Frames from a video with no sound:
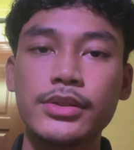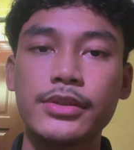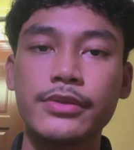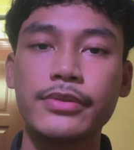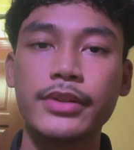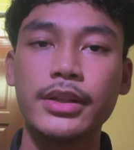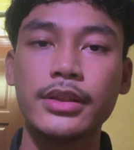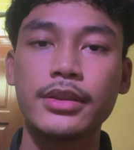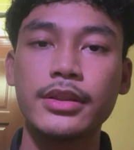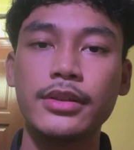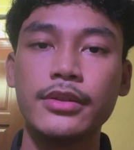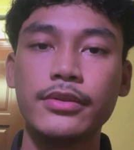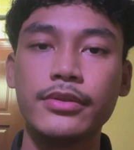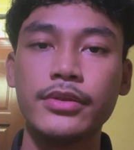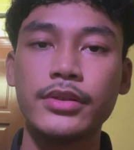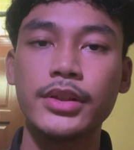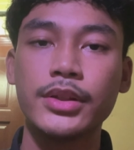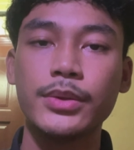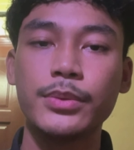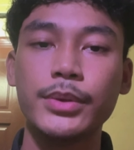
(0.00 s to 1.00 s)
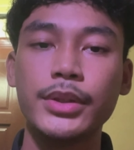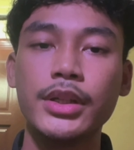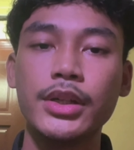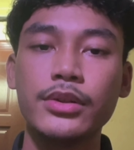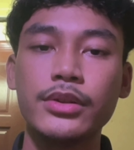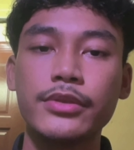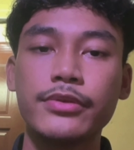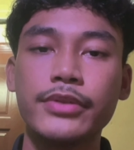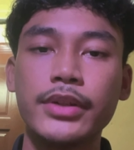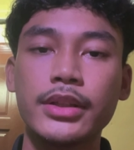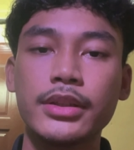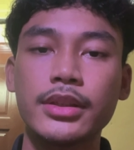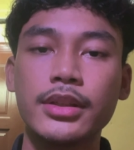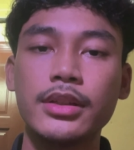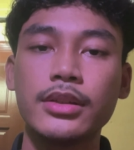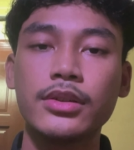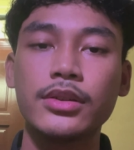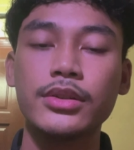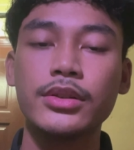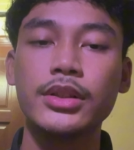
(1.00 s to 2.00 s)
effective without affecting
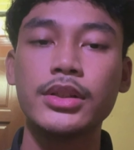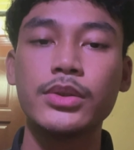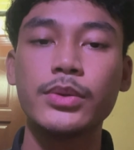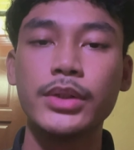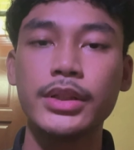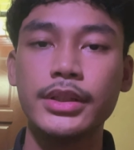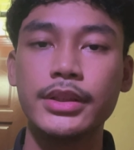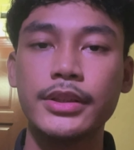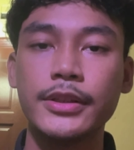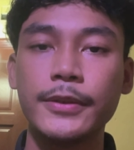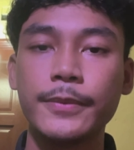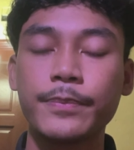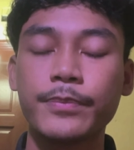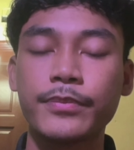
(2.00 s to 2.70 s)
on the quality.